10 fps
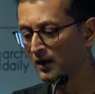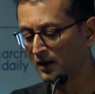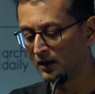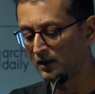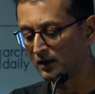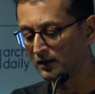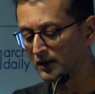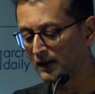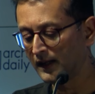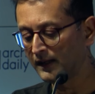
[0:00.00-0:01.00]
The
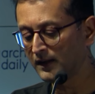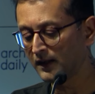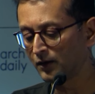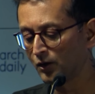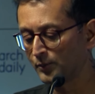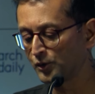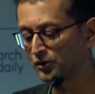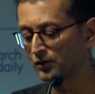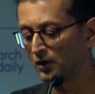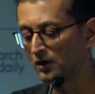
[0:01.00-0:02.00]
client had an
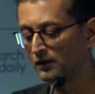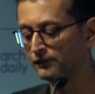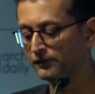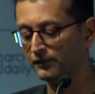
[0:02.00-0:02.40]
option of